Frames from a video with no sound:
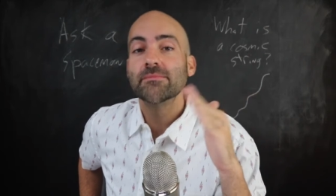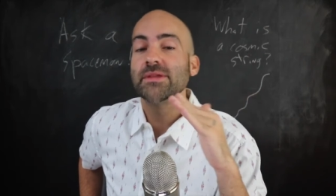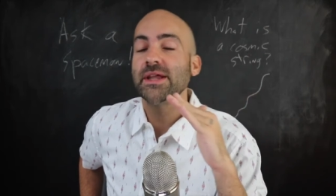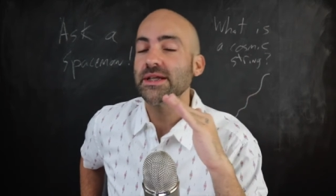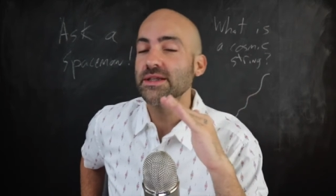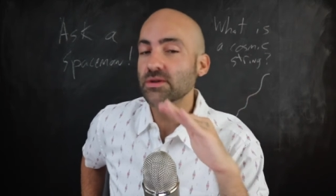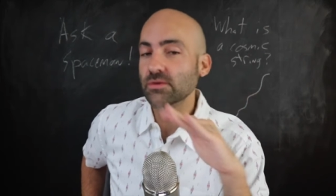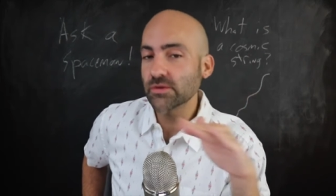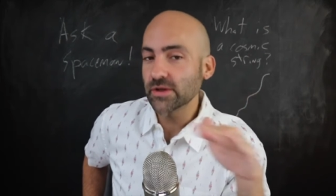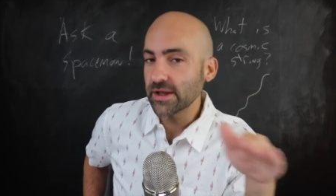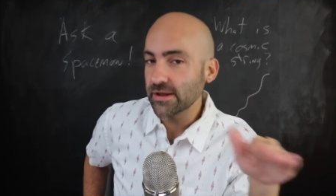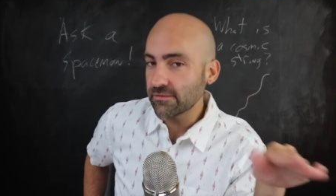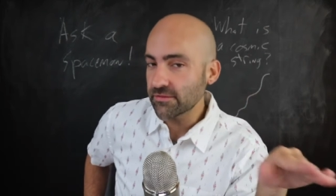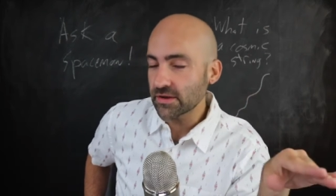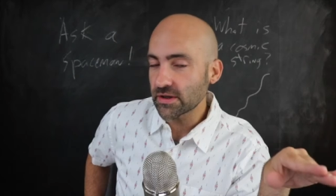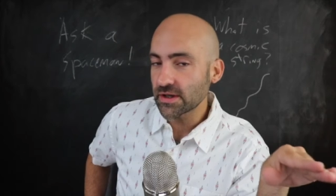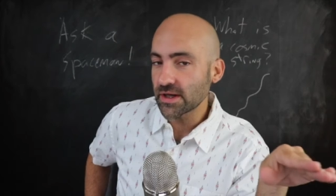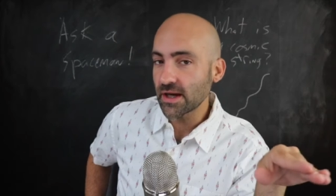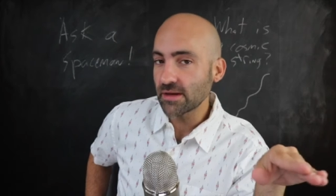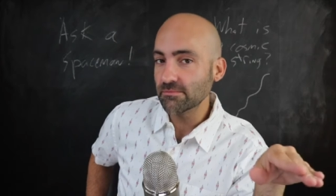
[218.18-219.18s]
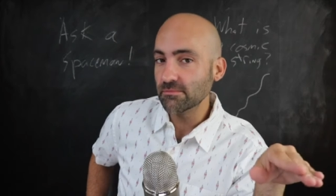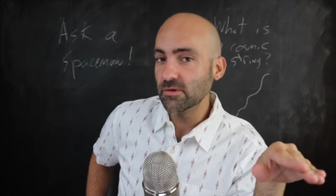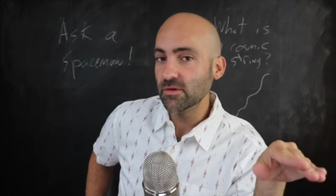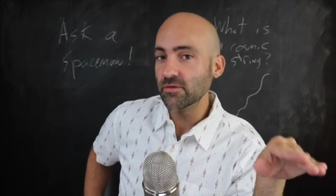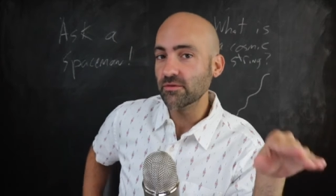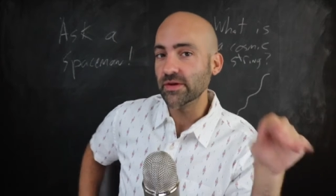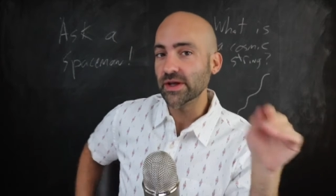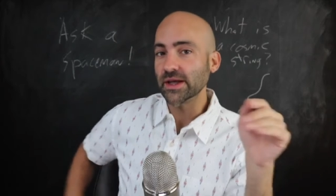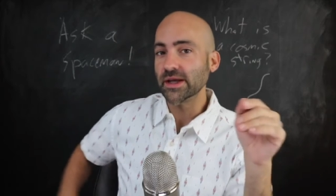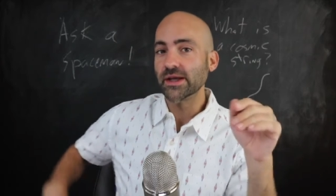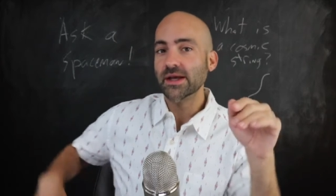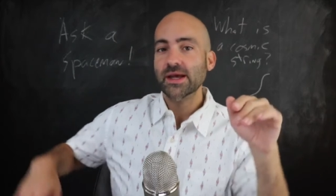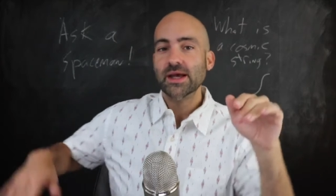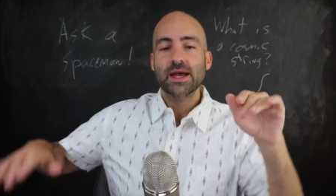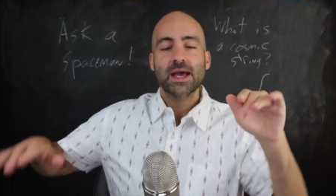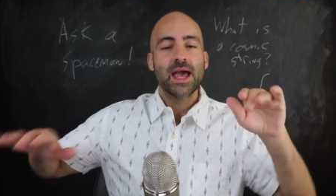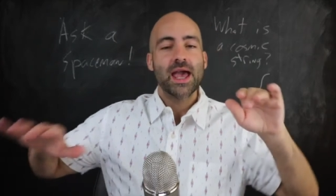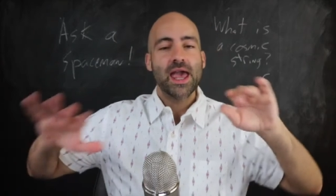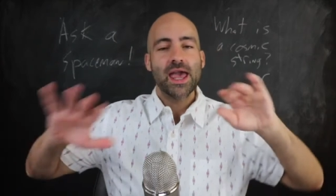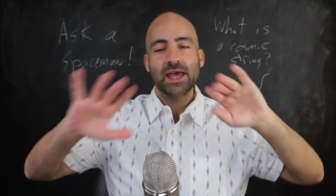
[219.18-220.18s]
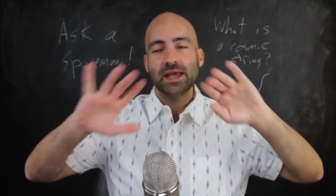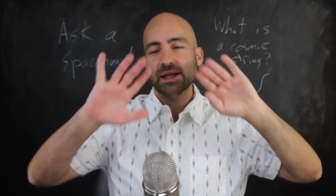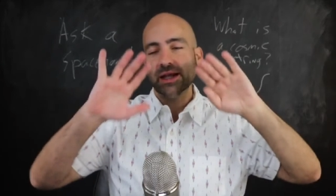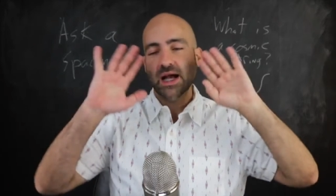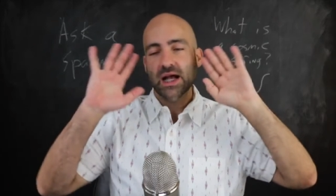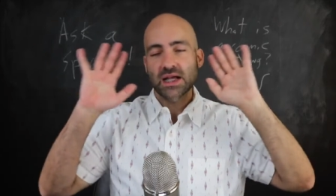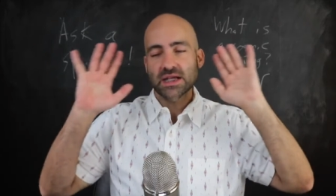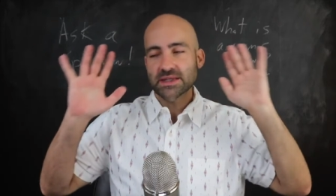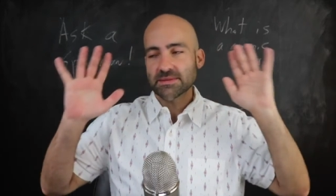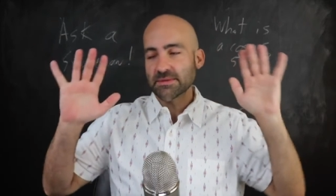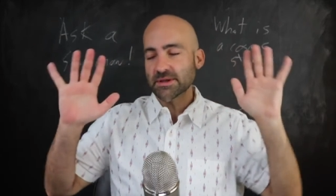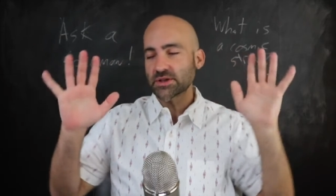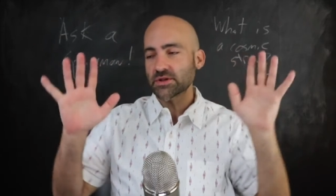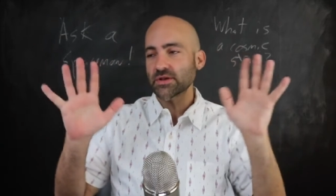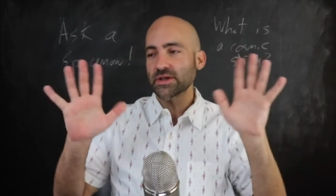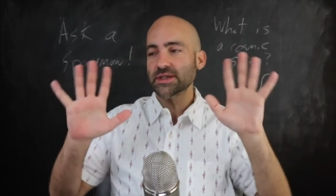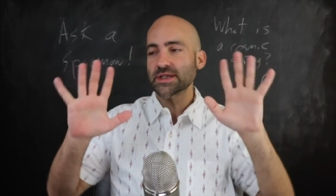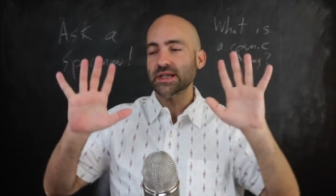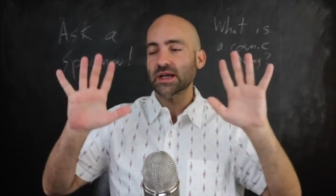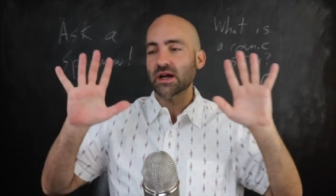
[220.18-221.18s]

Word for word: But that's only if they're not moving. And cosmic strings,